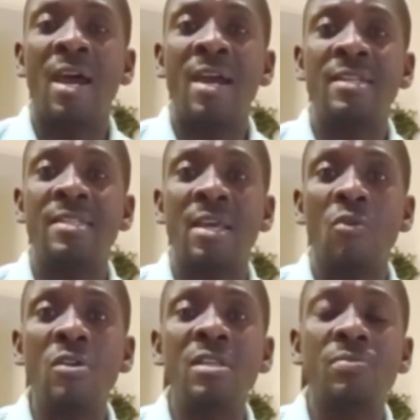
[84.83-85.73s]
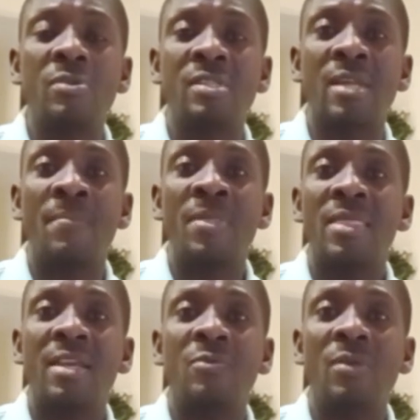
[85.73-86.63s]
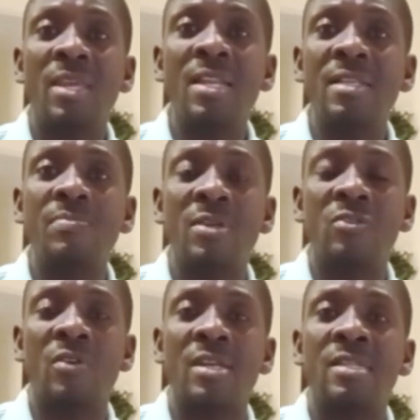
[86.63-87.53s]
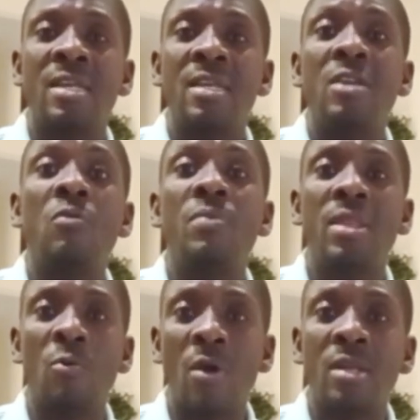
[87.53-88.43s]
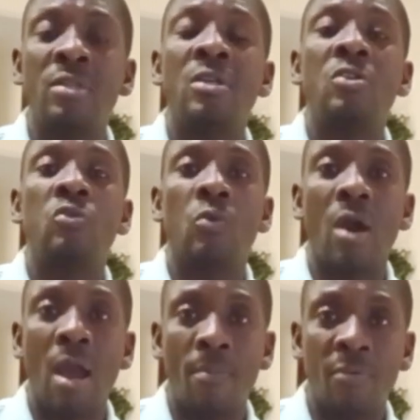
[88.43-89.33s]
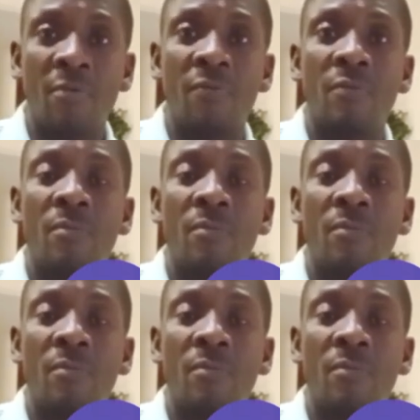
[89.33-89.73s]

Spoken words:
And it's the only sponsor that within his metrage, he will be the one to approve.